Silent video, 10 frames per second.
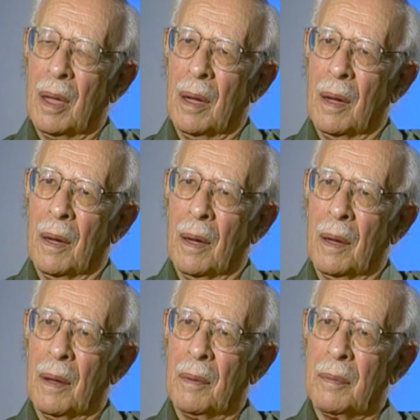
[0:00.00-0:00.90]

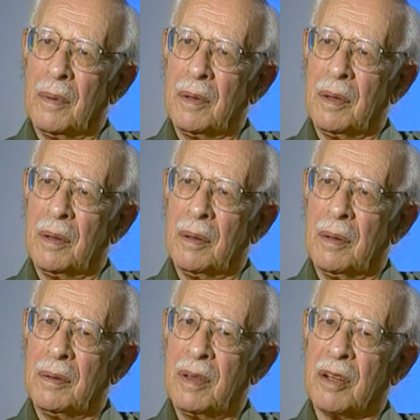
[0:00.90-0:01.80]
uh,
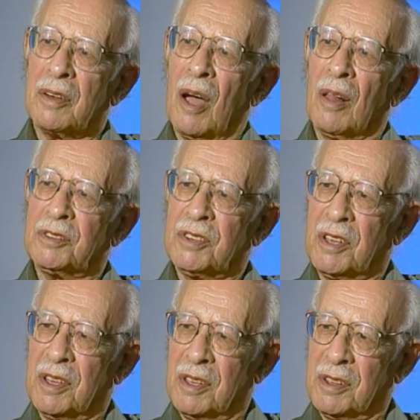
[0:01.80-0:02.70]

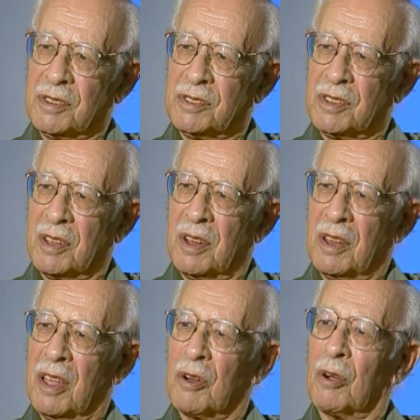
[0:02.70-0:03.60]
technology is an
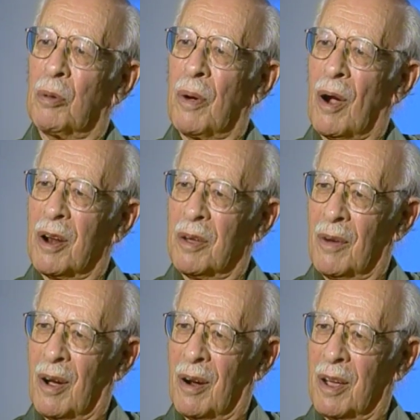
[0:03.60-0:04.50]
integral part of
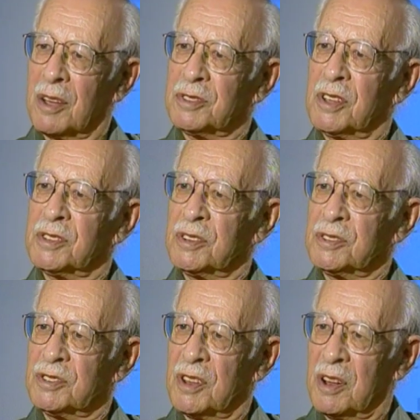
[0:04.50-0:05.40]
our
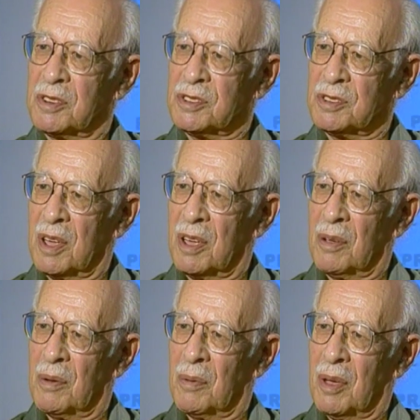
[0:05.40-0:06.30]
existence, and it's,
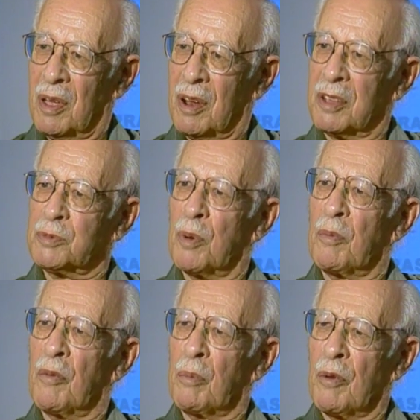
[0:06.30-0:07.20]
it has per
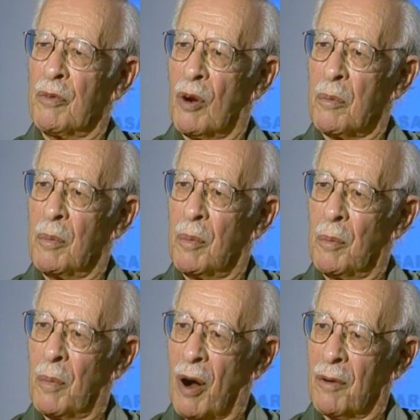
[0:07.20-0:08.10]
performed
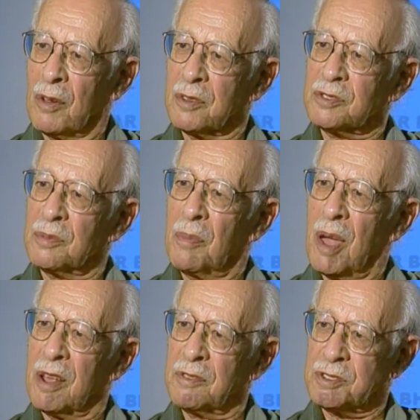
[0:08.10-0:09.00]
marvels.
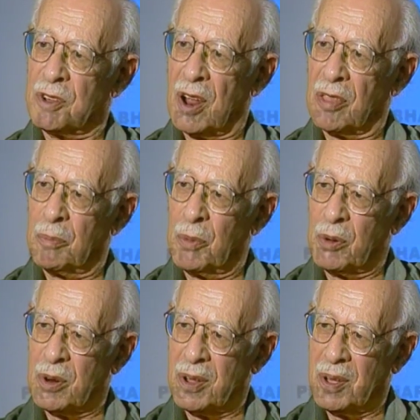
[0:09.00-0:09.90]
Men have stood on the
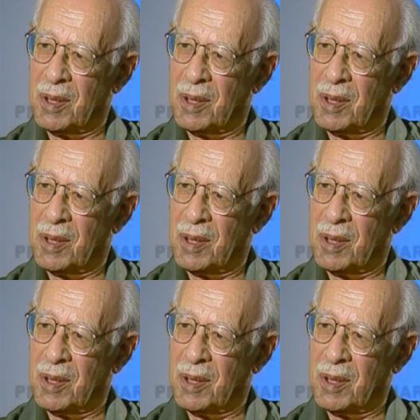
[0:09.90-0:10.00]
moon,